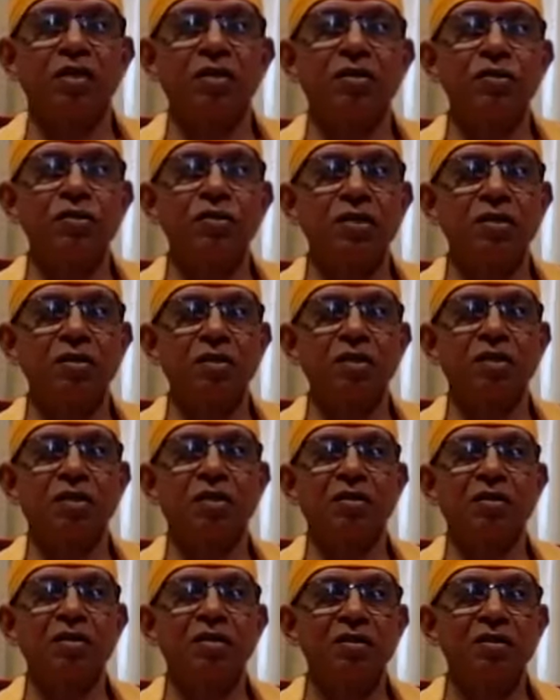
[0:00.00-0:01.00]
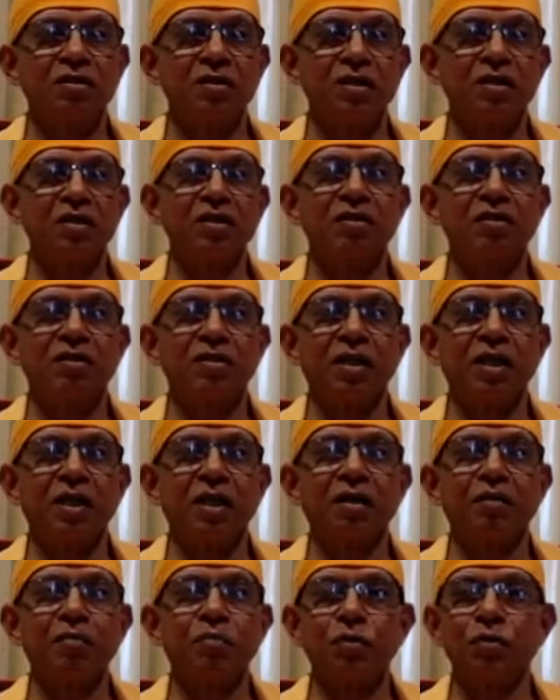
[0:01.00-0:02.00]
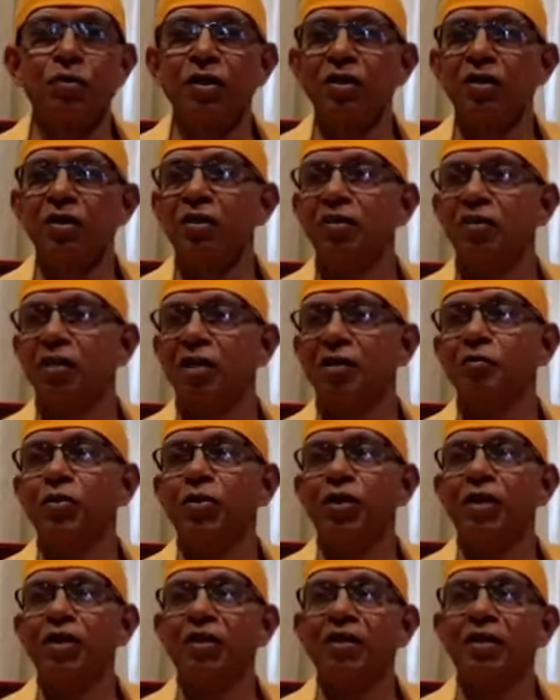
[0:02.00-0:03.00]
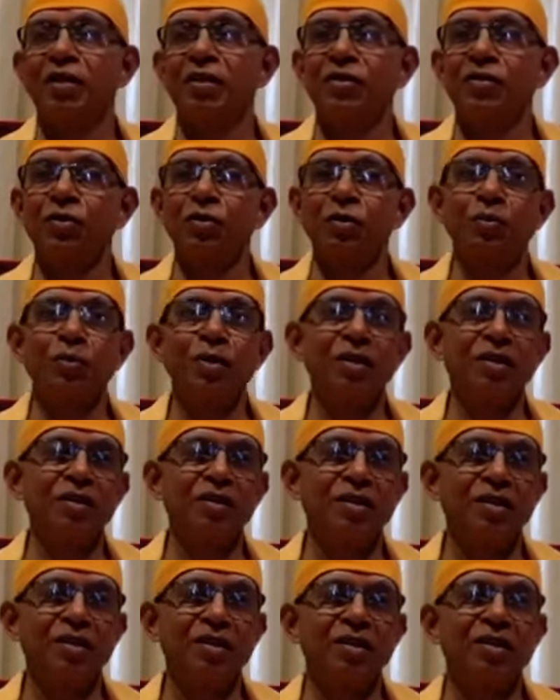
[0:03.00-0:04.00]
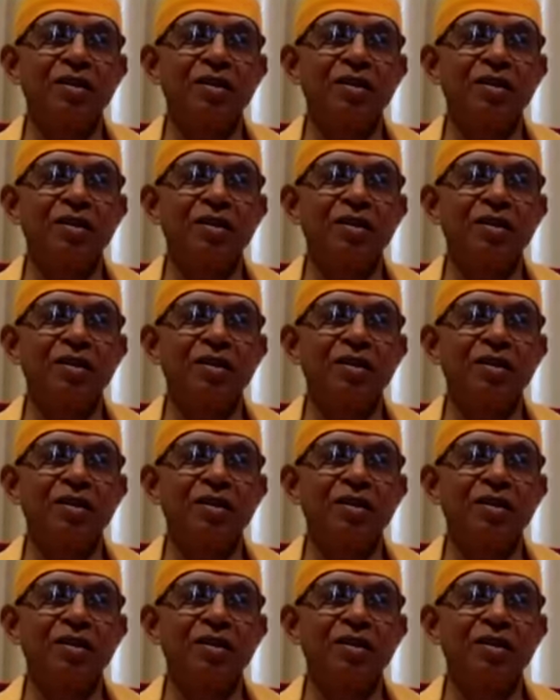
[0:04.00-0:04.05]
nutrition, these, that, protein, carbohydrates, so many